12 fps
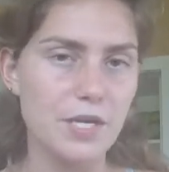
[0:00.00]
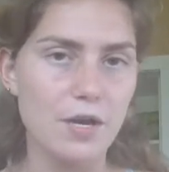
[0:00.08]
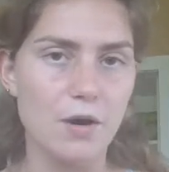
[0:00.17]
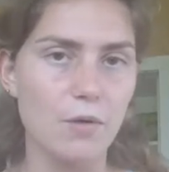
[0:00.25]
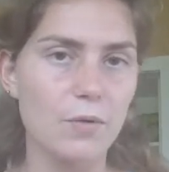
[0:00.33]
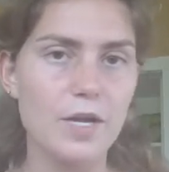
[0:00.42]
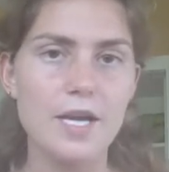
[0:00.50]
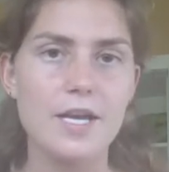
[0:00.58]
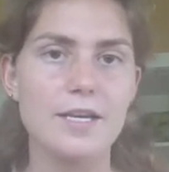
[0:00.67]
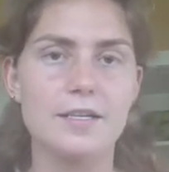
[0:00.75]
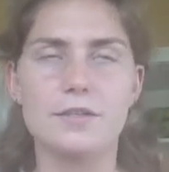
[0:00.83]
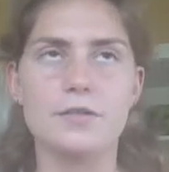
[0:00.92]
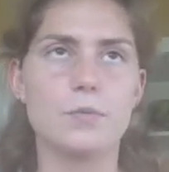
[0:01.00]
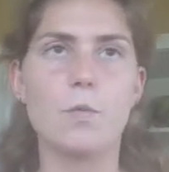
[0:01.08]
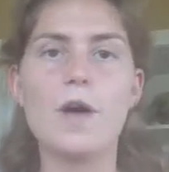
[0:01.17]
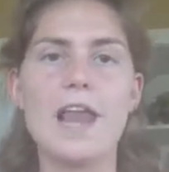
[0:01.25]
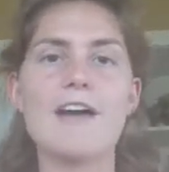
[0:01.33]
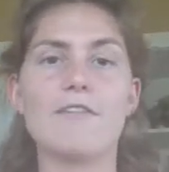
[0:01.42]
you know,
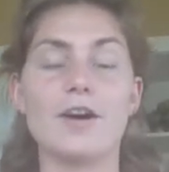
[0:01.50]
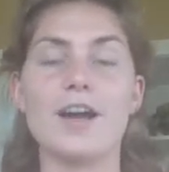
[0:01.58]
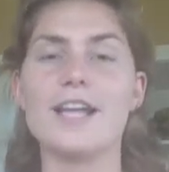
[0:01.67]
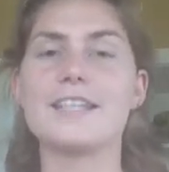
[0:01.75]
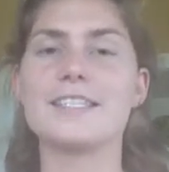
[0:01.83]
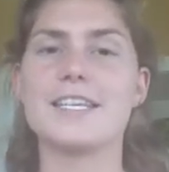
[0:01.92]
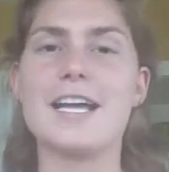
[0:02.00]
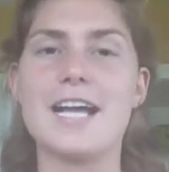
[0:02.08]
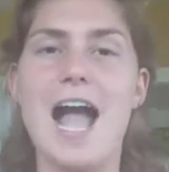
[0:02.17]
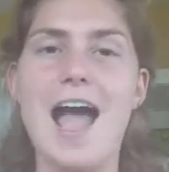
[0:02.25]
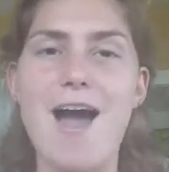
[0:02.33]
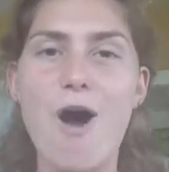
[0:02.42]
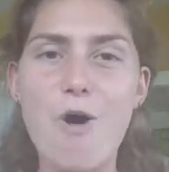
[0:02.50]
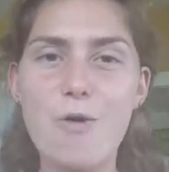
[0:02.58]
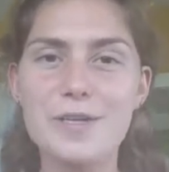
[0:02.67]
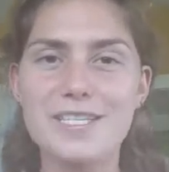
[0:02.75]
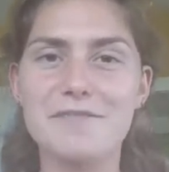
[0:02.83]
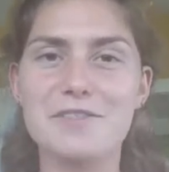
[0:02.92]
whatever, it's like I
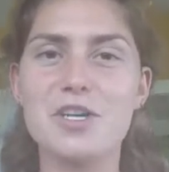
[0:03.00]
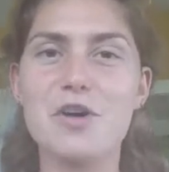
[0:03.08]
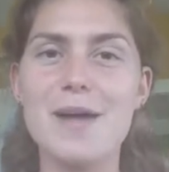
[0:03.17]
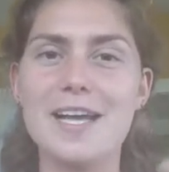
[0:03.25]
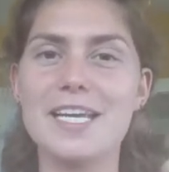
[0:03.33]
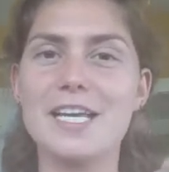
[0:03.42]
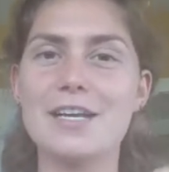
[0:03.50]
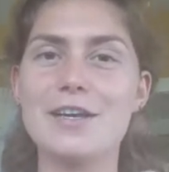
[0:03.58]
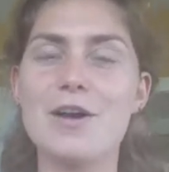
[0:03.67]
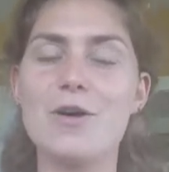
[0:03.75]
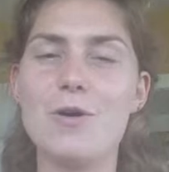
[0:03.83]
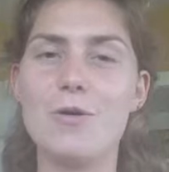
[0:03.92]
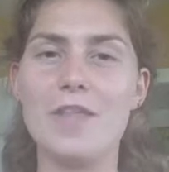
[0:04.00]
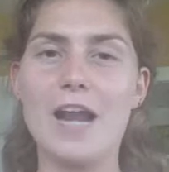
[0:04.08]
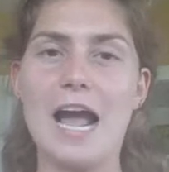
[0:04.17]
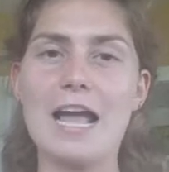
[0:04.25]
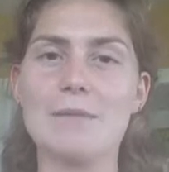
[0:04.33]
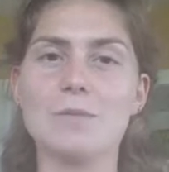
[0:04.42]
always have to go back in and know
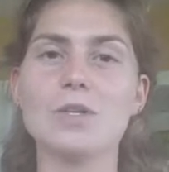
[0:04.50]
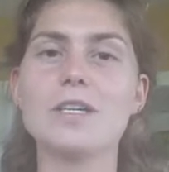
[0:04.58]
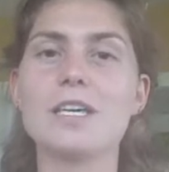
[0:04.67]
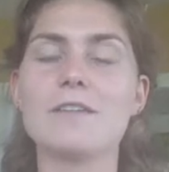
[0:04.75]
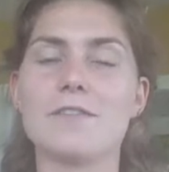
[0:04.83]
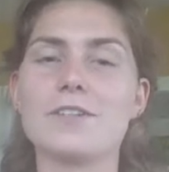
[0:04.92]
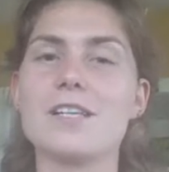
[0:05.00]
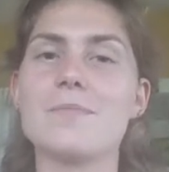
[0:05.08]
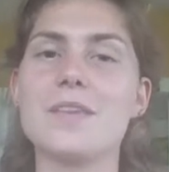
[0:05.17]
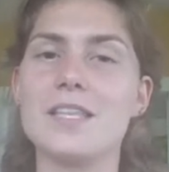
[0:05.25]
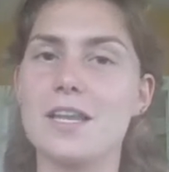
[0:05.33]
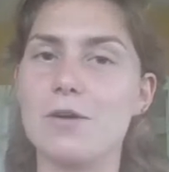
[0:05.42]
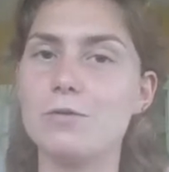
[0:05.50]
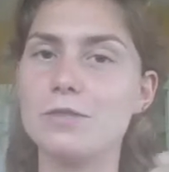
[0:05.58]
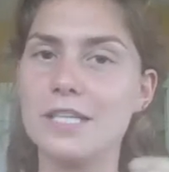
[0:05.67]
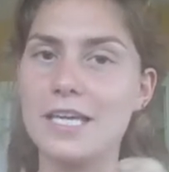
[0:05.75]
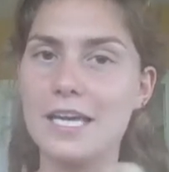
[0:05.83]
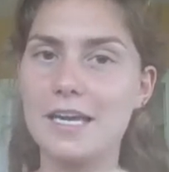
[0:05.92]
that I am looking for something that
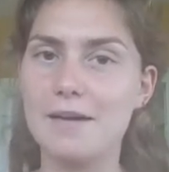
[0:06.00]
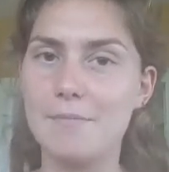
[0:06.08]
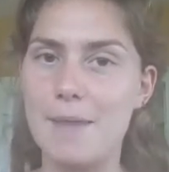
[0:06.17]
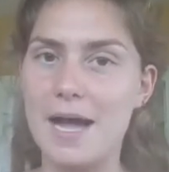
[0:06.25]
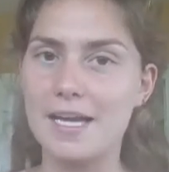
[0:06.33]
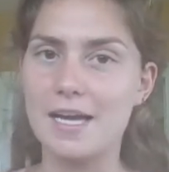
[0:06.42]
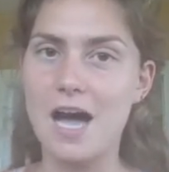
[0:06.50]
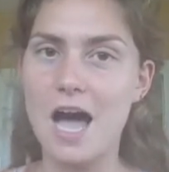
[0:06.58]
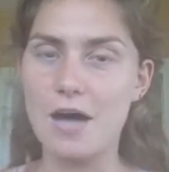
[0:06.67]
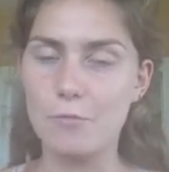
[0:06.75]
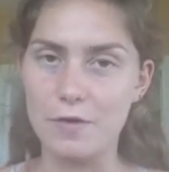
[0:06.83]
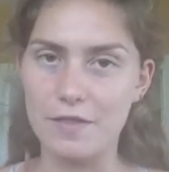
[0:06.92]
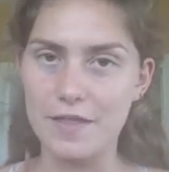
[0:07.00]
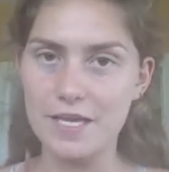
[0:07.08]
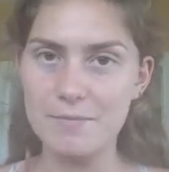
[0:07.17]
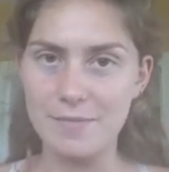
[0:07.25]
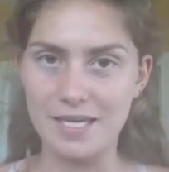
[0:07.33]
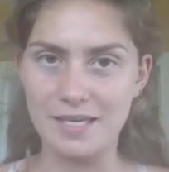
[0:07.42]
only my God
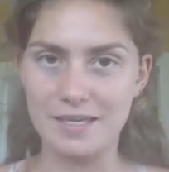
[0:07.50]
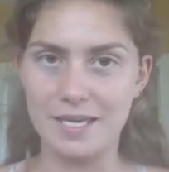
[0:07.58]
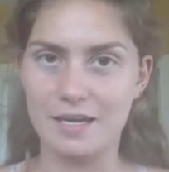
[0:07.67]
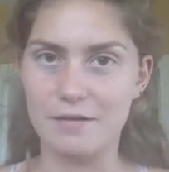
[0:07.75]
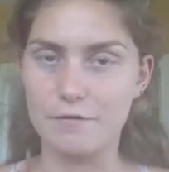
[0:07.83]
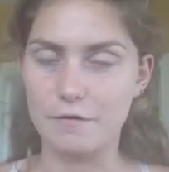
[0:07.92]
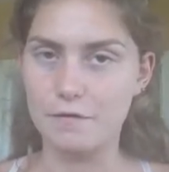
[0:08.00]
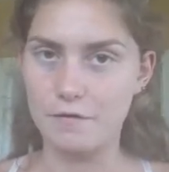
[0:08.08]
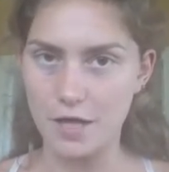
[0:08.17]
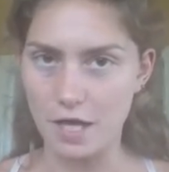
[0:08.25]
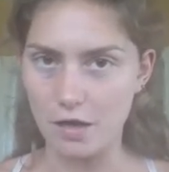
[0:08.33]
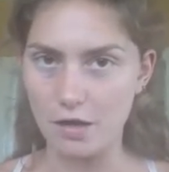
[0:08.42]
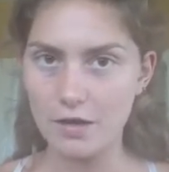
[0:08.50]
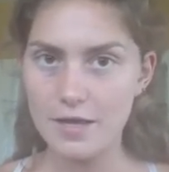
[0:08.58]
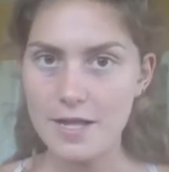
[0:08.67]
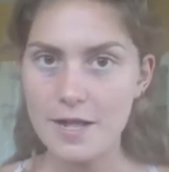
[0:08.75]
within me can fulfill.